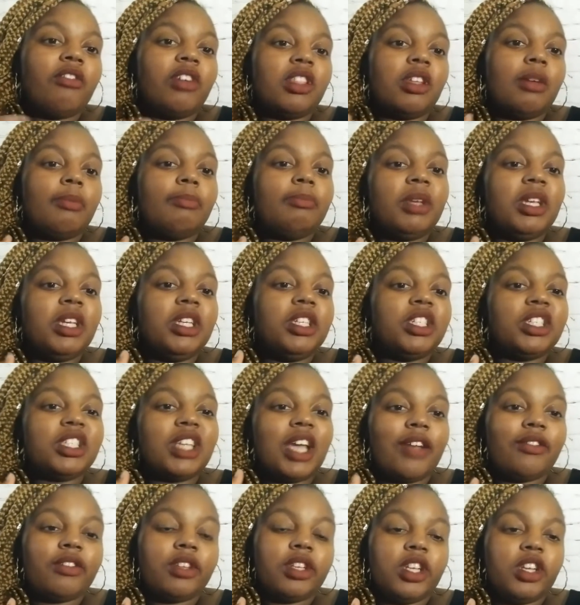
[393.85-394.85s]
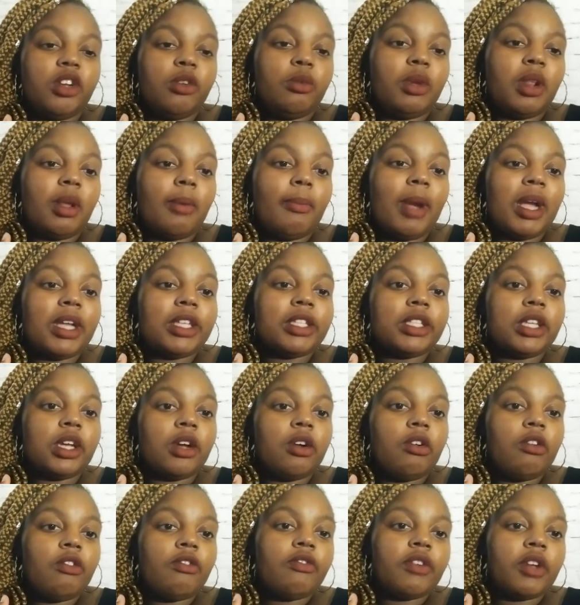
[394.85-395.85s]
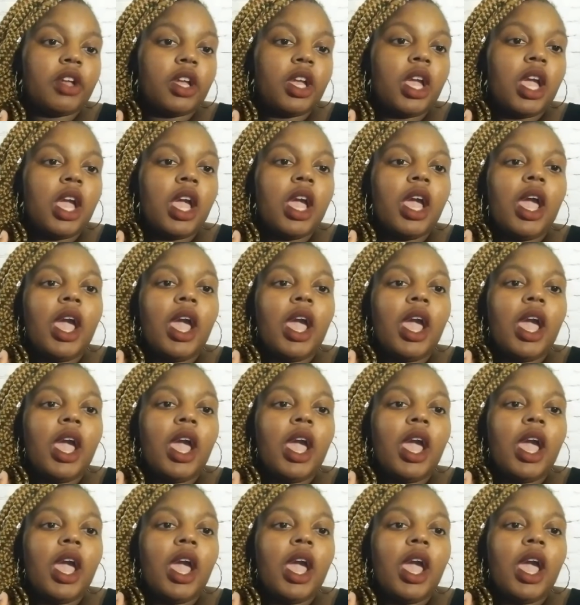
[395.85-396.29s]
I'd rather me just have to deal with it myself,